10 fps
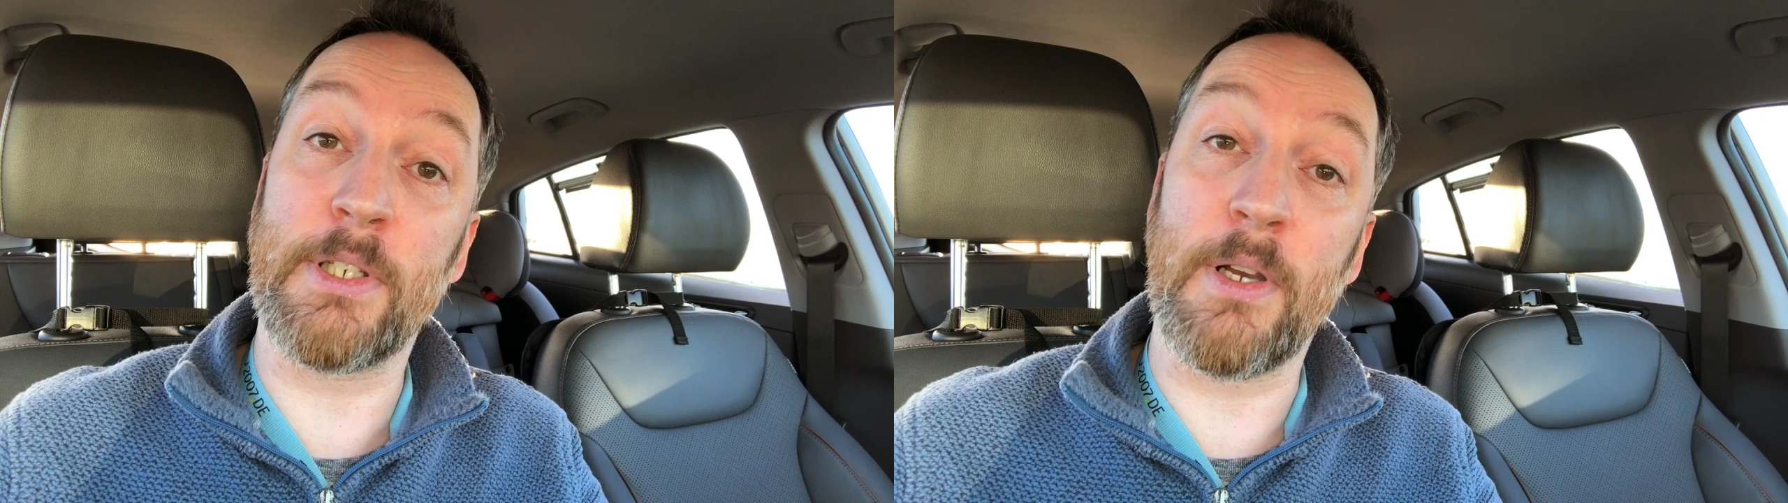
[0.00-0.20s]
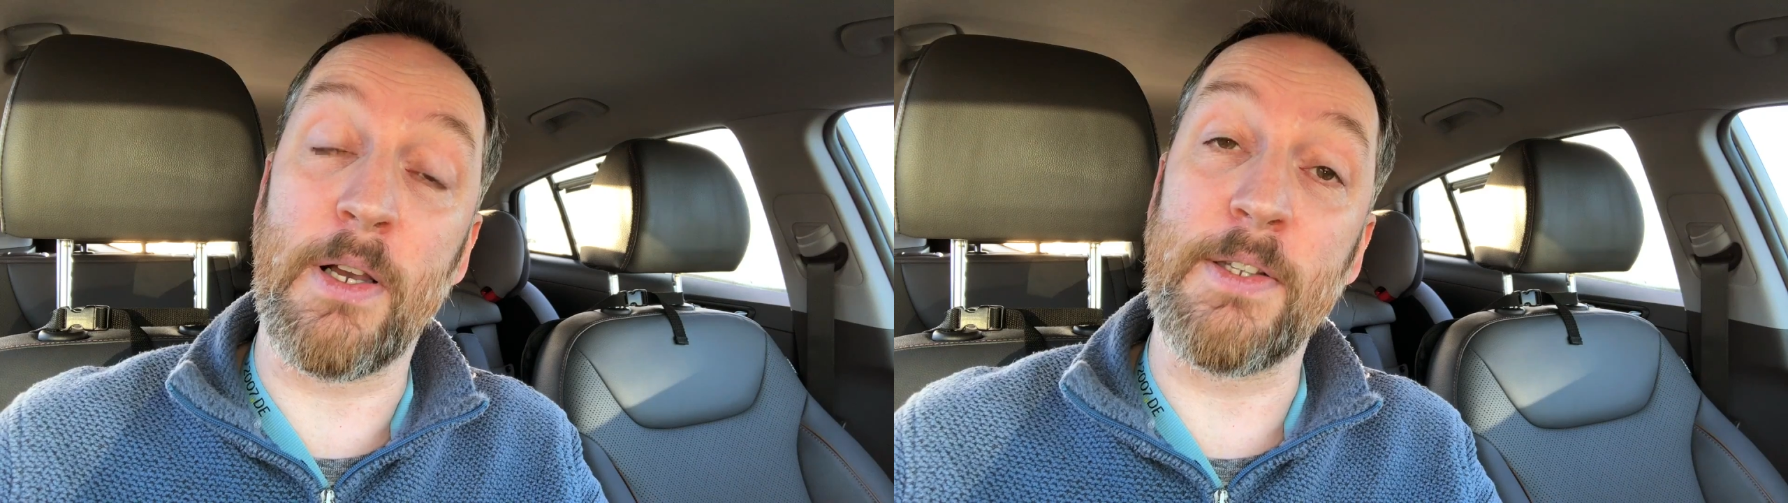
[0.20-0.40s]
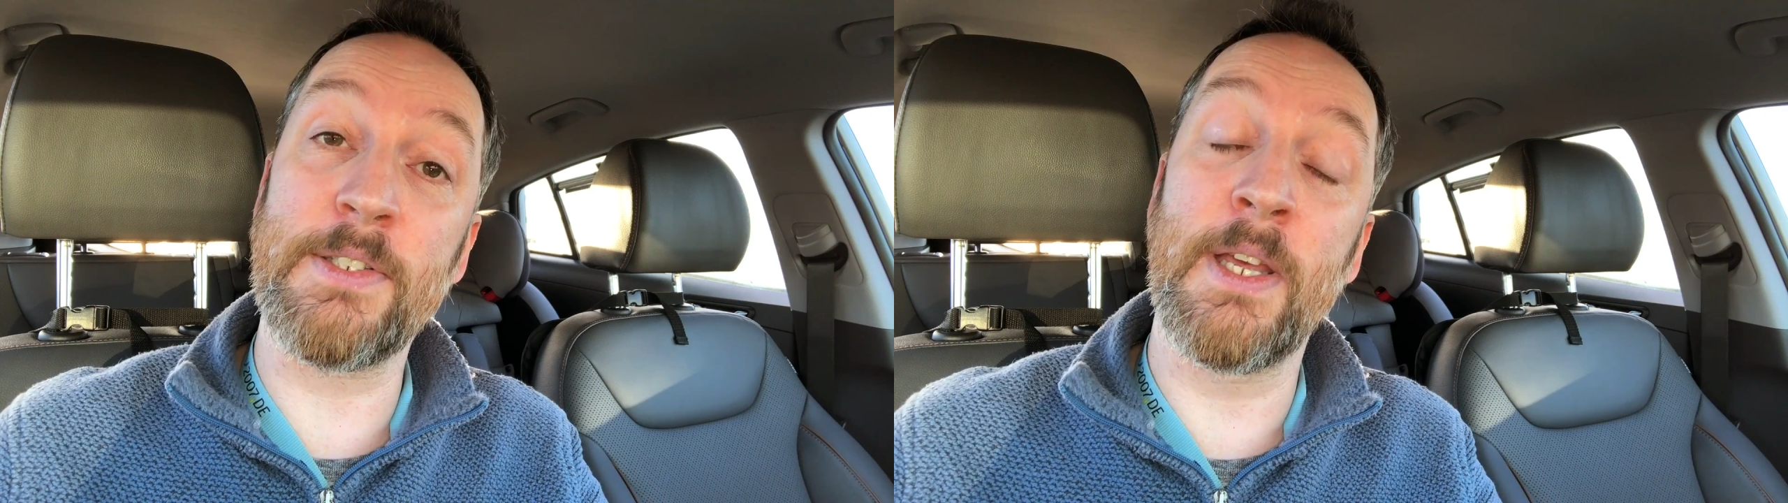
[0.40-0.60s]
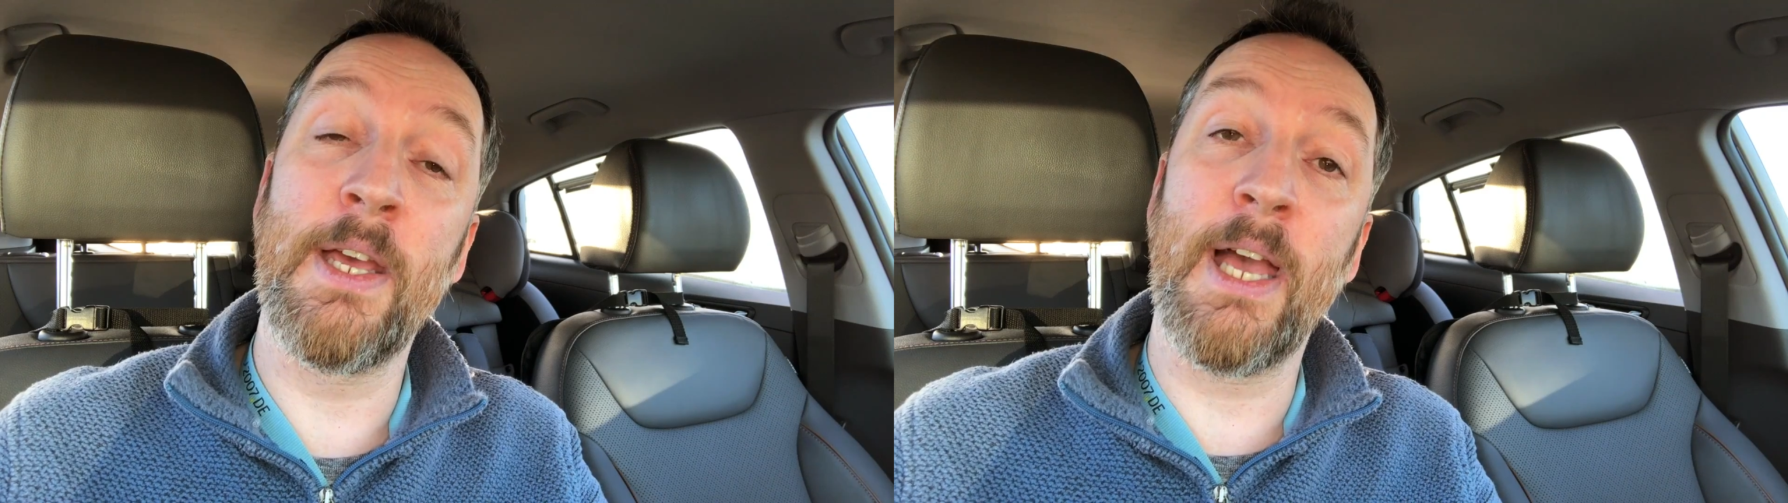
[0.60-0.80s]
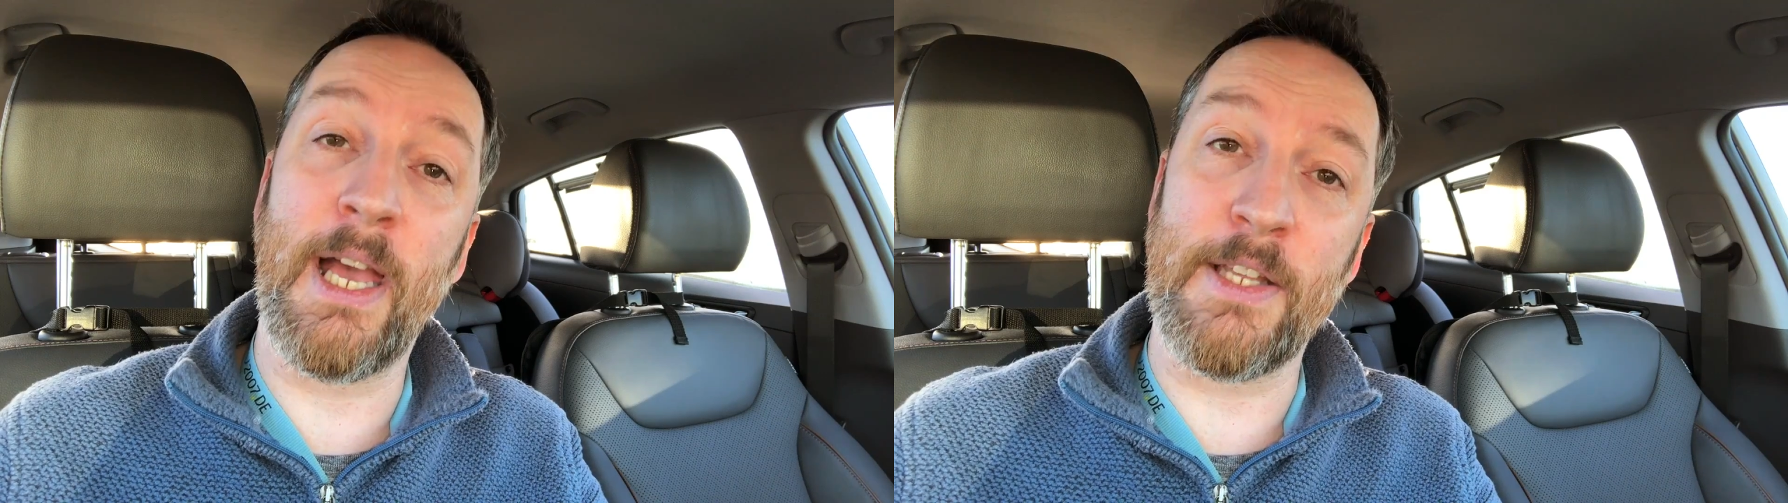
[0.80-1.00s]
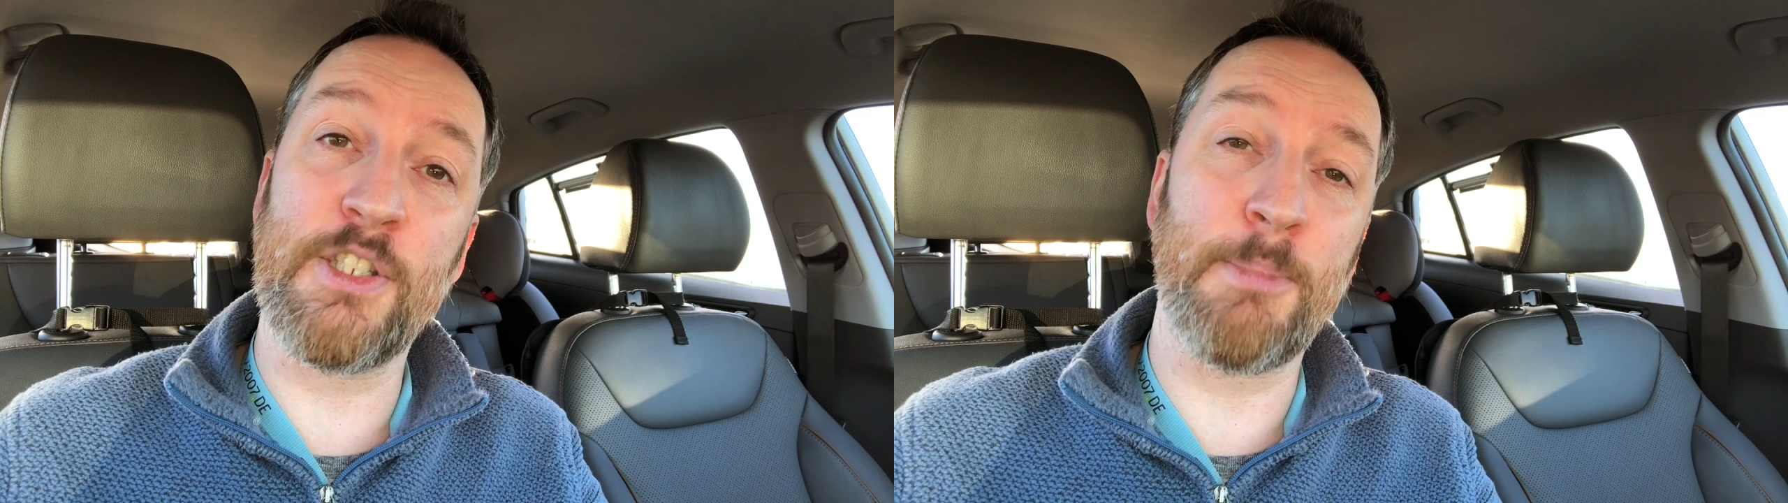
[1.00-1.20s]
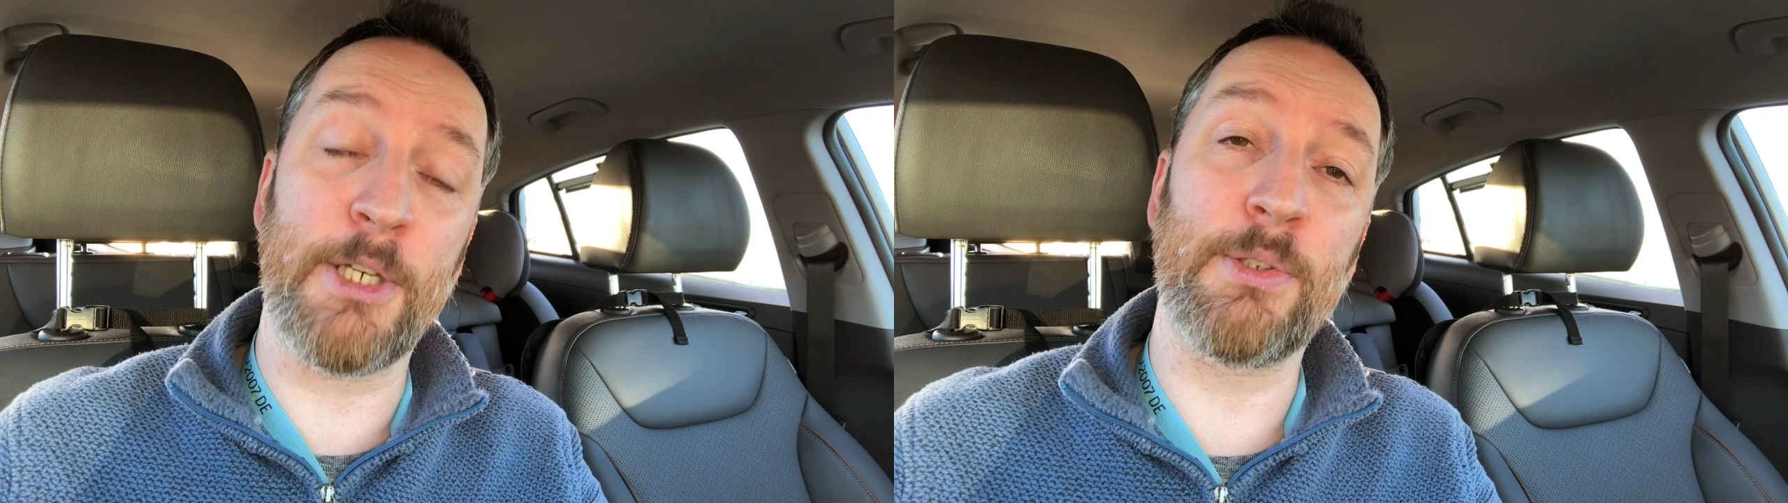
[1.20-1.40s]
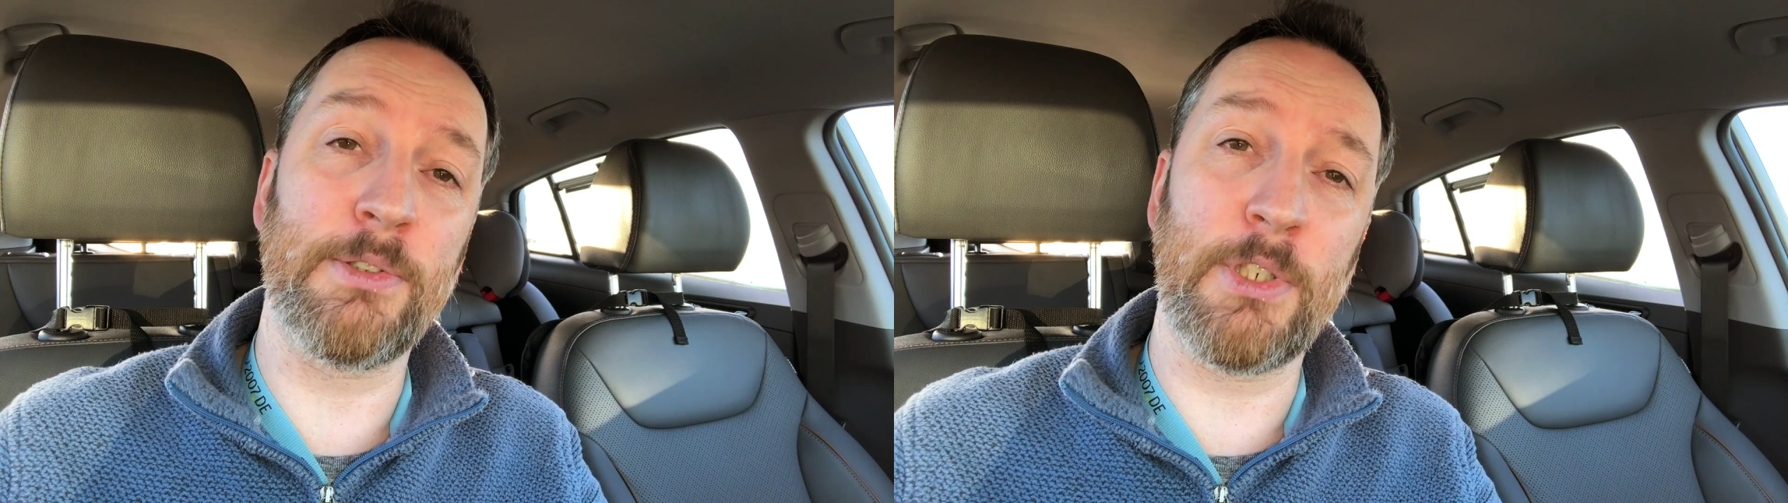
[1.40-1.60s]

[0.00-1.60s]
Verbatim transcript: cars, has special